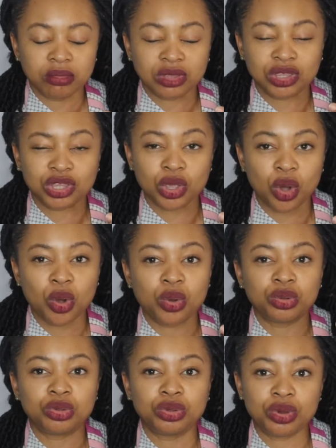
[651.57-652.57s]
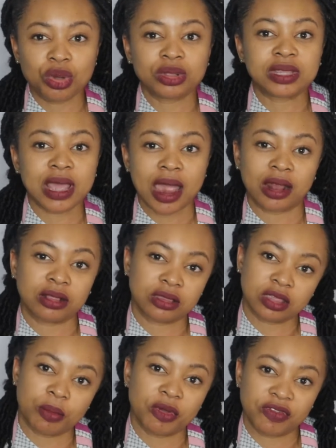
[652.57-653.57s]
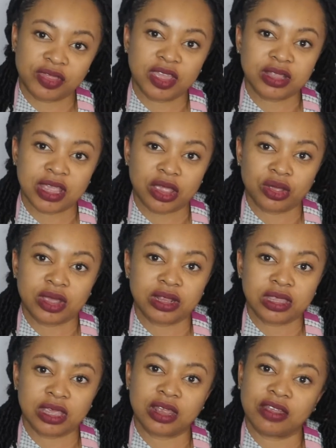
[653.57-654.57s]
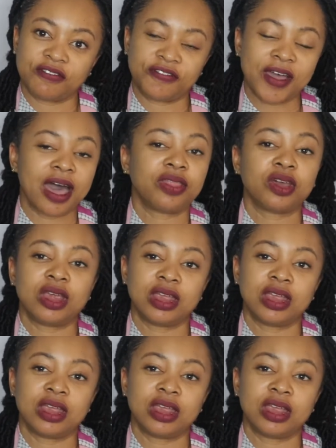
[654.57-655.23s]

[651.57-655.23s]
So those are some of the things that you can see in a father,